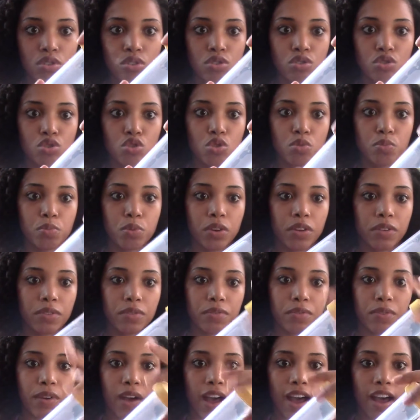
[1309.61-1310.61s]

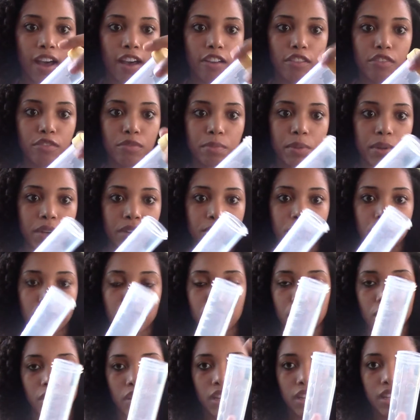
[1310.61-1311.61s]
2.5, but if you
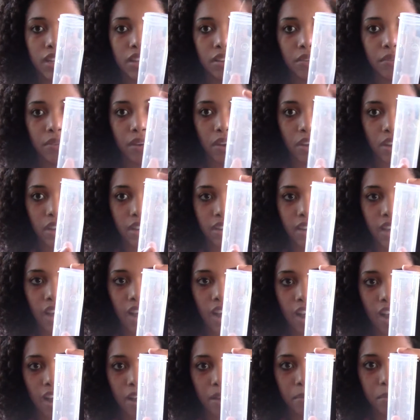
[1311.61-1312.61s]
fill it to the very
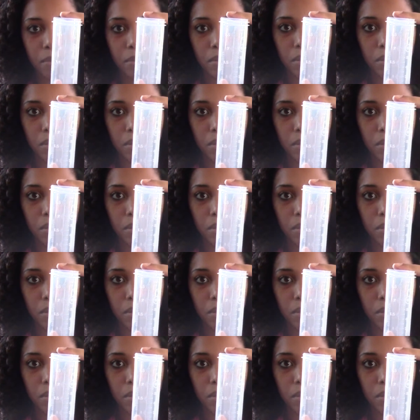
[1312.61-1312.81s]
top,